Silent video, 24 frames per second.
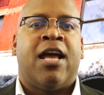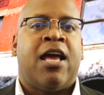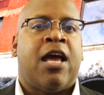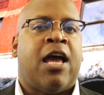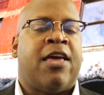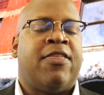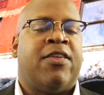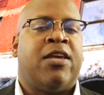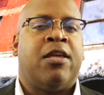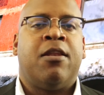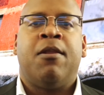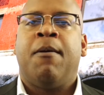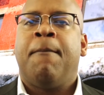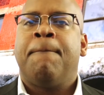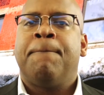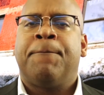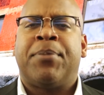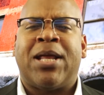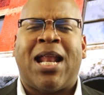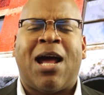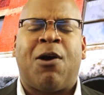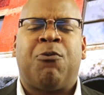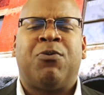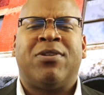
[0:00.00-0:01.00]

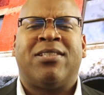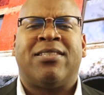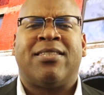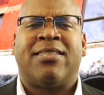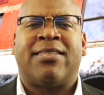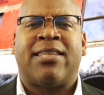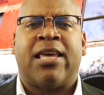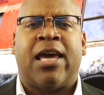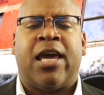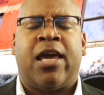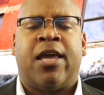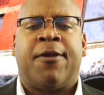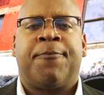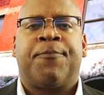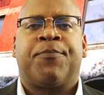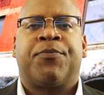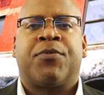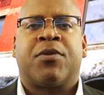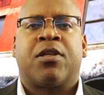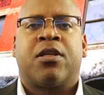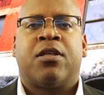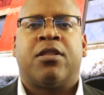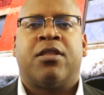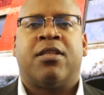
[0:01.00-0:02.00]
But I would say
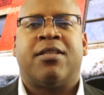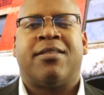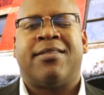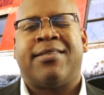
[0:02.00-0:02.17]
the